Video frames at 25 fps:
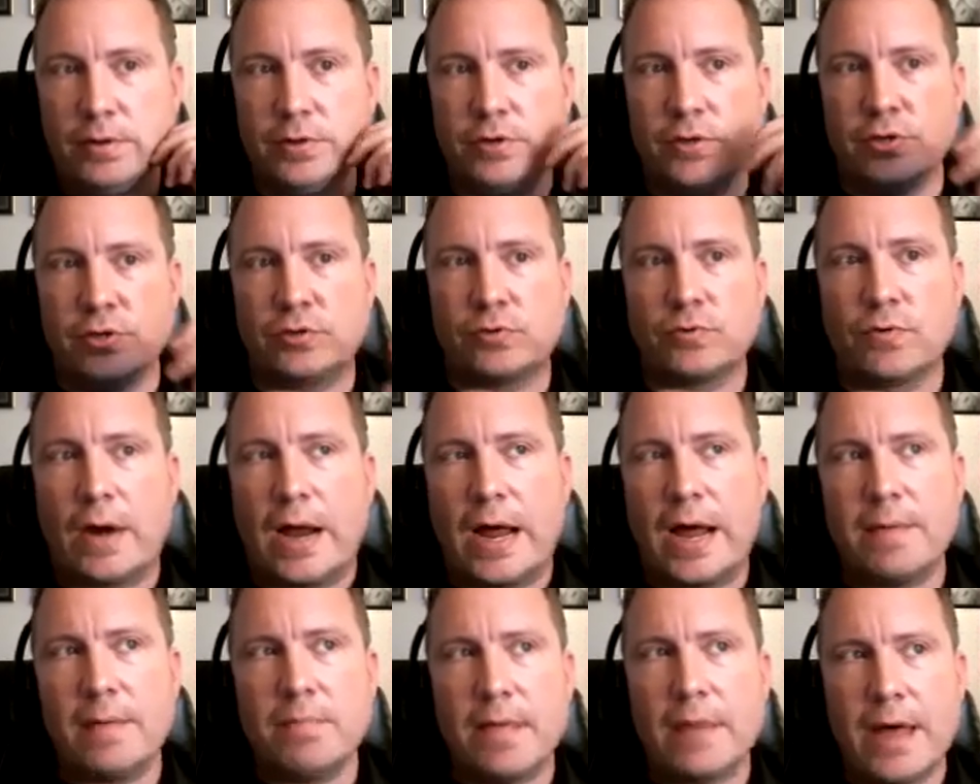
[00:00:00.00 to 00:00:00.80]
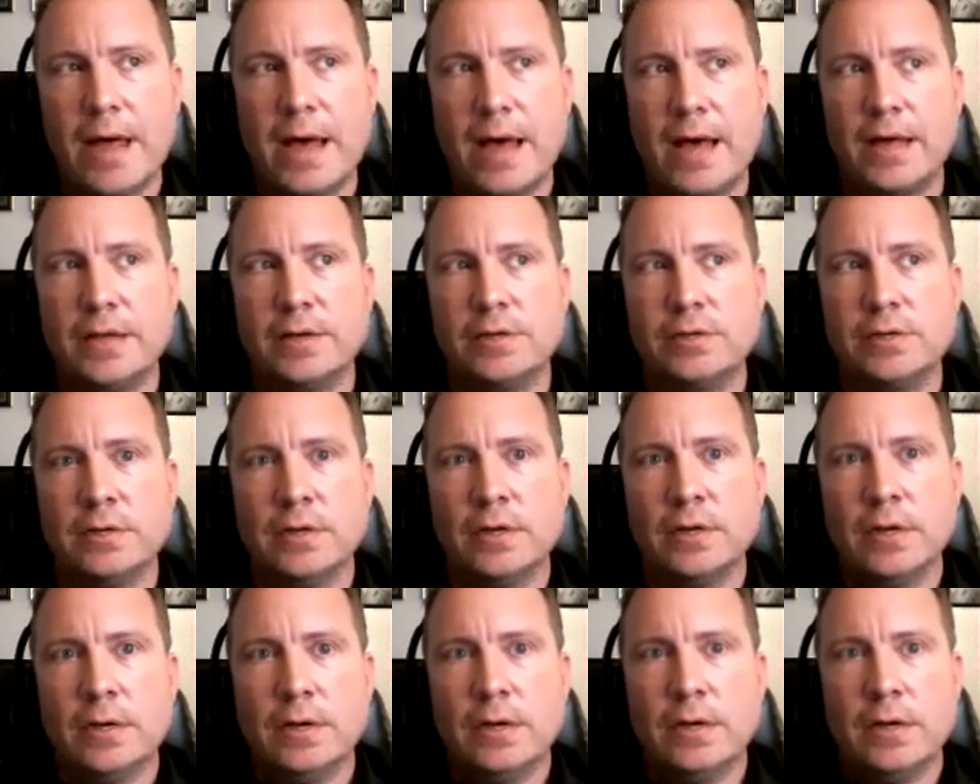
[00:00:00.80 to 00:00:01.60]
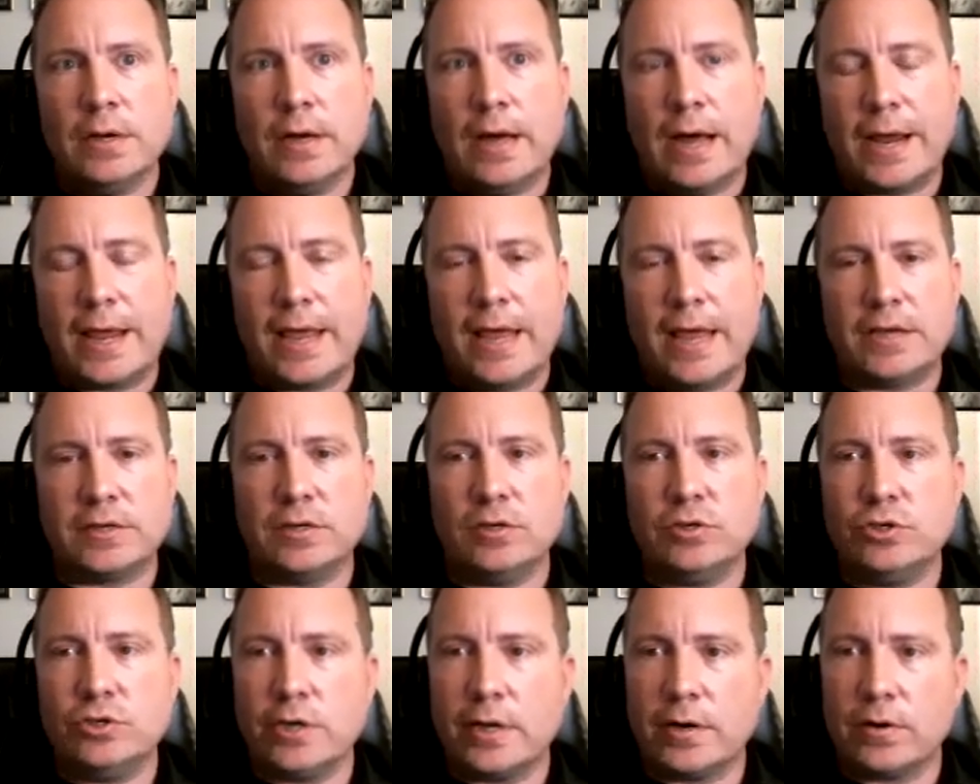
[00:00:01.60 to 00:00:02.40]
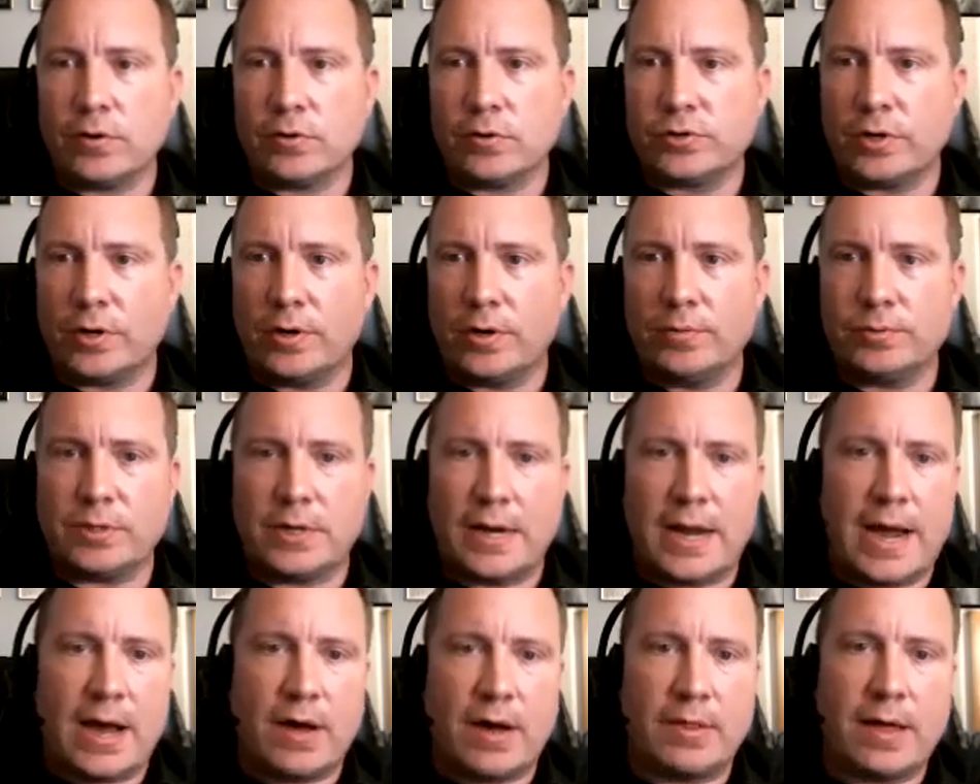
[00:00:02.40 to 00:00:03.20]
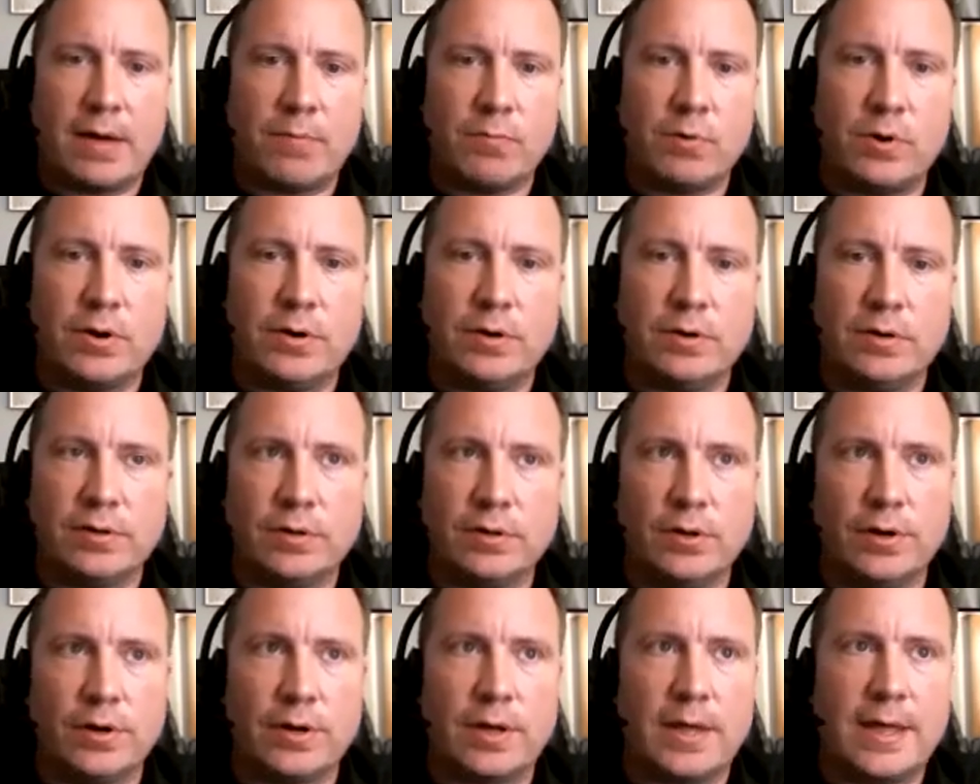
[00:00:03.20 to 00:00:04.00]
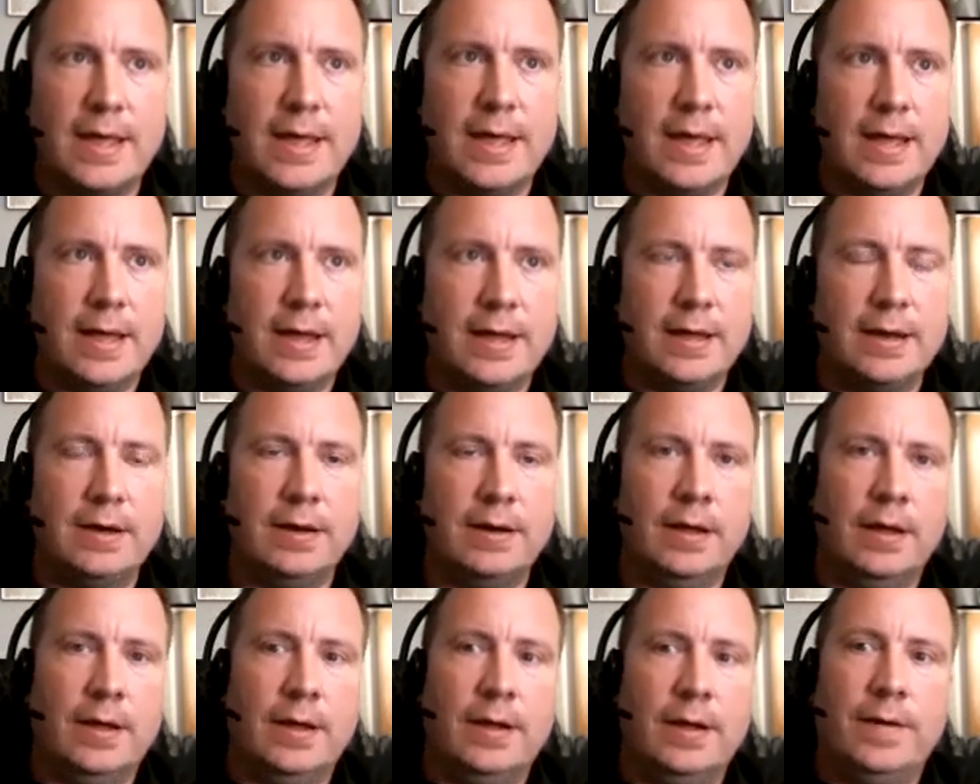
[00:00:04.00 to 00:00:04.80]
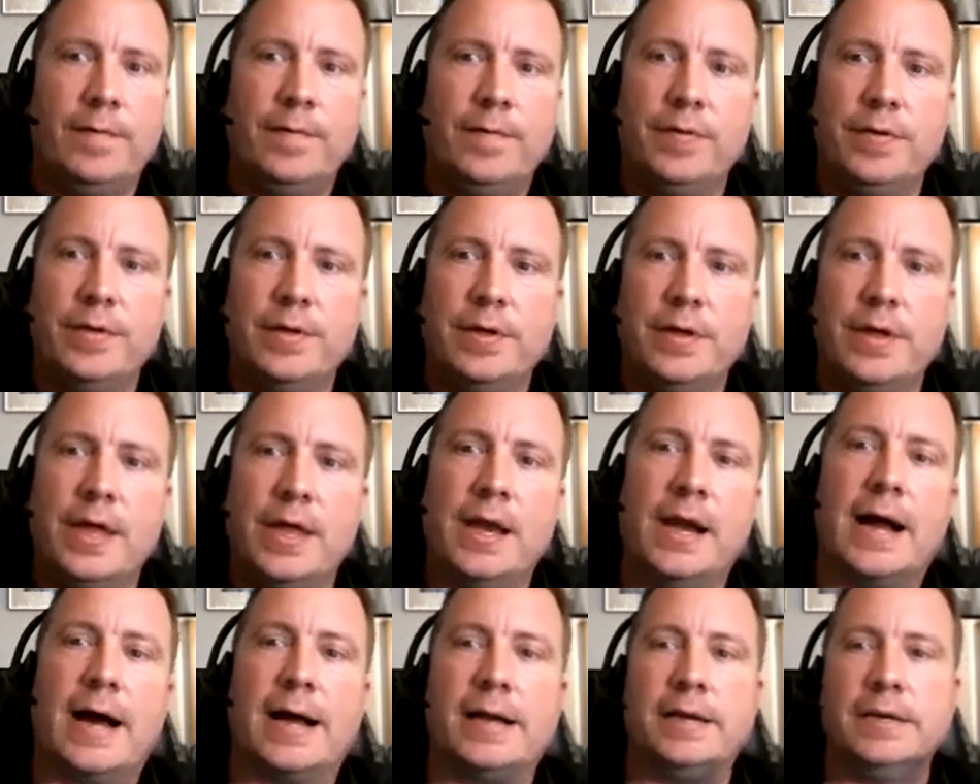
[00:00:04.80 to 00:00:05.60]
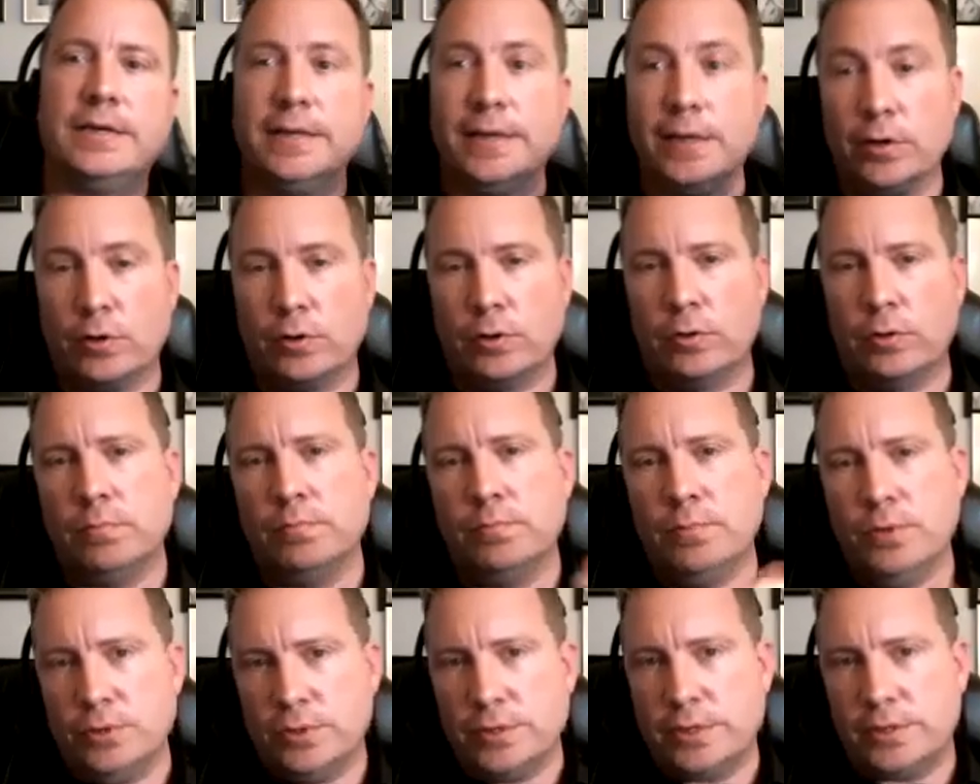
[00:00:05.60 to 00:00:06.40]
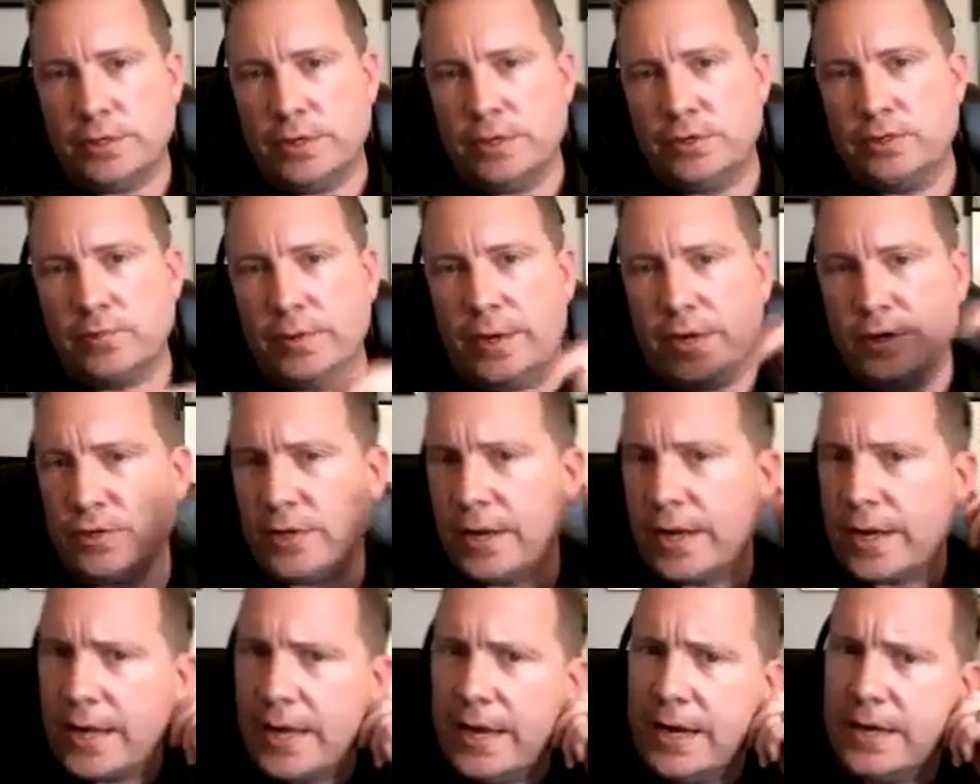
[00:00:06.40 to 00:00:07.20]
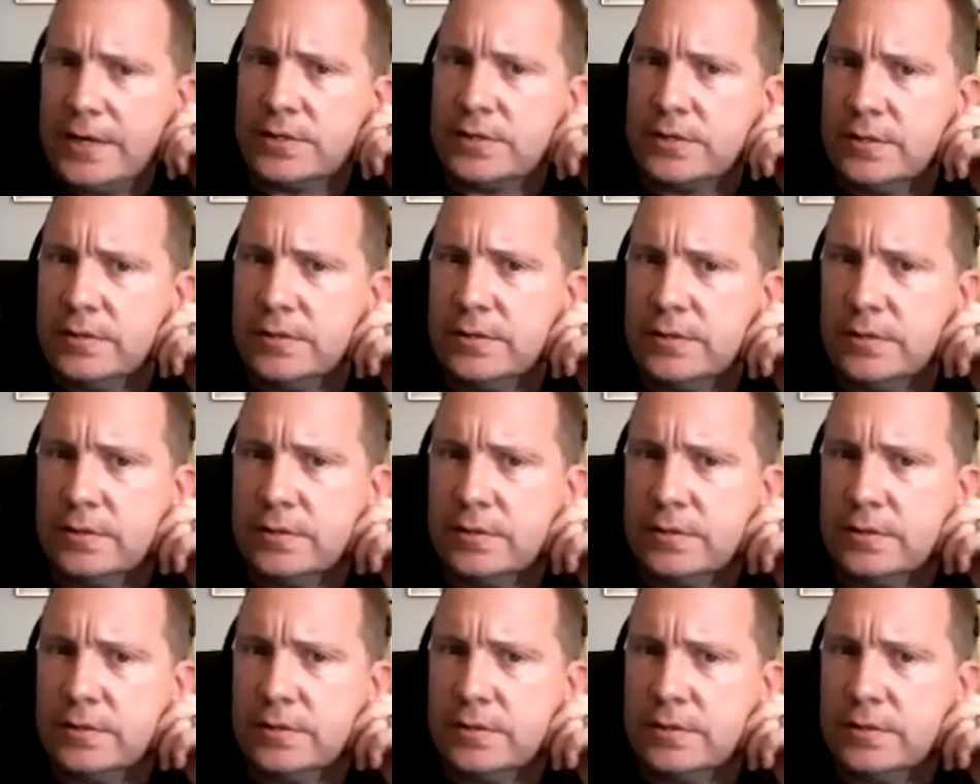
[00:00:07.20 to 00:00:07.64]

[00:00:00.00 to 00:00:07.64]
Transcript: Describe that, I guess, in general terms, and how that would look in an ideal music situation, I guess.